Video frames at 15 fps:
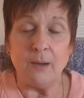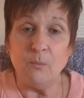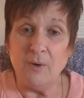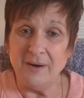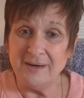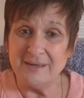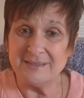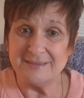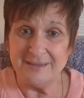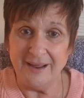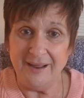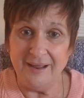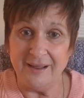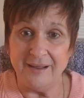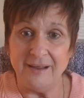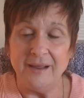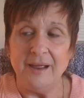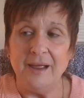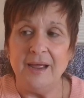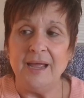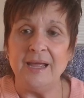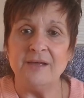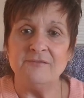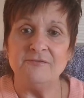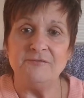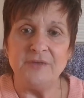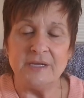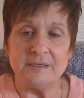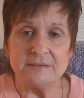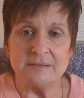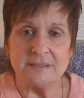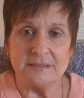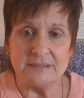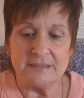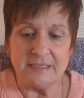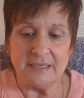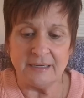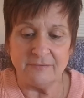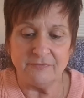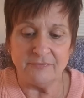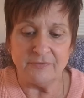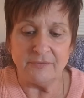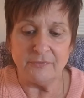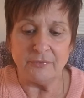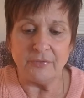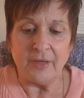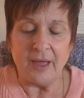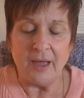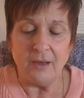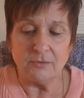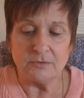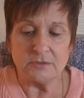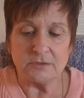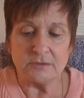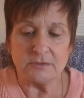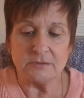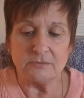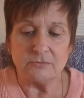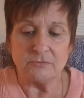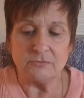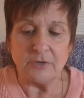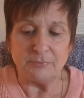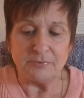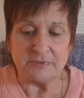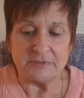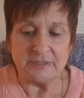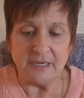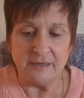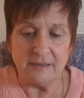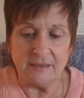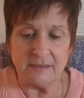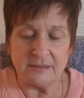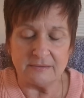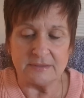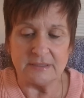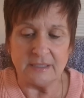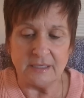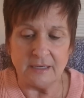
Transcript: I want to say it feels as if the House representatives,